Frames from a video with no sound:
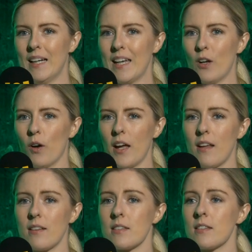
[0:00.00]
you know,
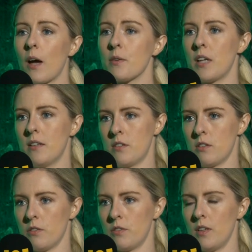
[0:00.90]
this is how
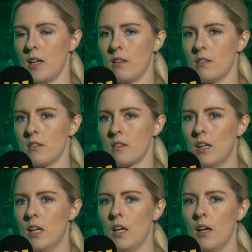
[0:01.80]
sensitive and. Yeah
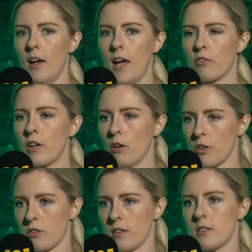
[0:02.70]
every
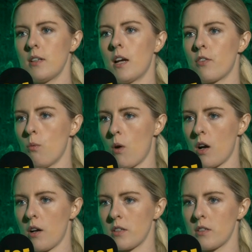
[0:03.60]
utterance, every
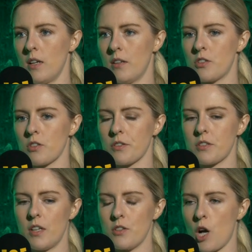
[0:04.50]
word is
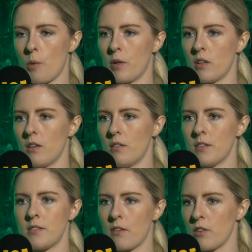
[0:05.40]
just interpreted in,
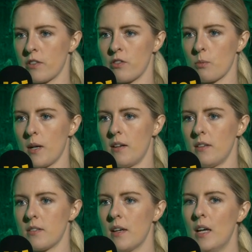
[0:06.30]
several different
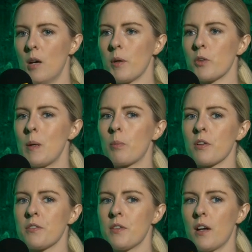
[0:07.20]
ways mm. because people
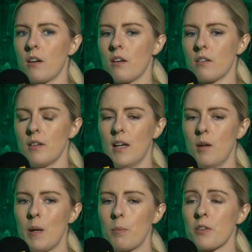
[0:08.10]
are, are,
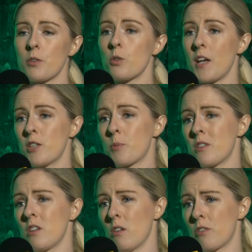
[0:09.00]
people are so
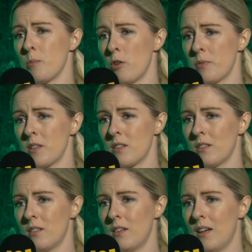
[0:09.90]
desperate to look for movement,
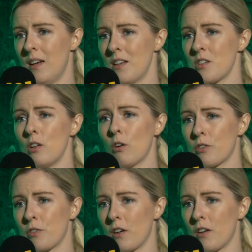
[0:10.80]
yeah. to
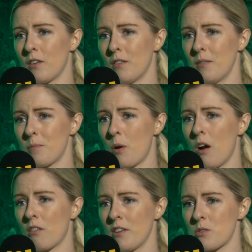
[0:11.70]
look for
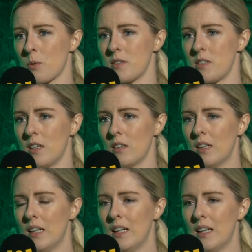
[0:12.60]
progress towards a deal
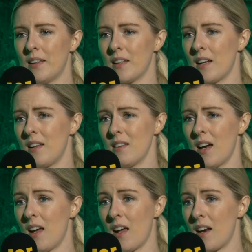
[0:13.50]
that any
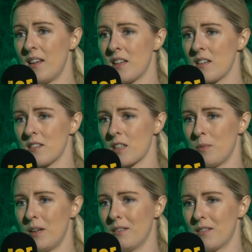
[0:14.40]
any sentence can
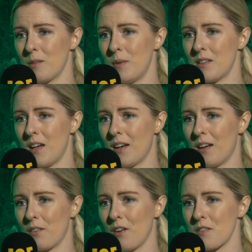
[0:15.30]
be can be taken
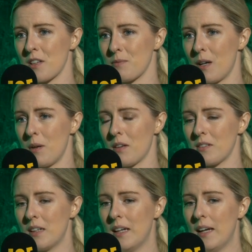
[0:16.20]
out of context maybe
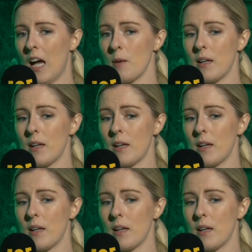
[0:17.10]
and I